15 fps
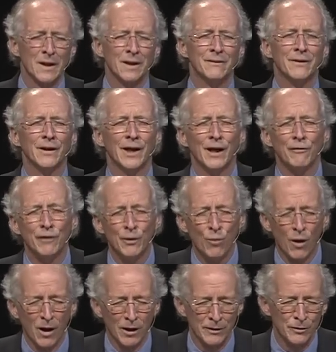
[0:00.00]
And that
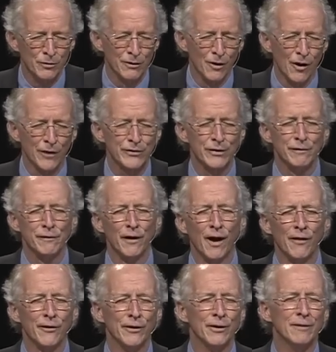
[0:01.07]
everyone who's lost a
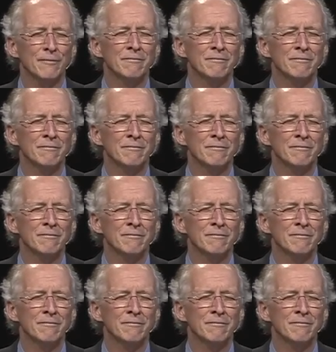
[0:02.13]
father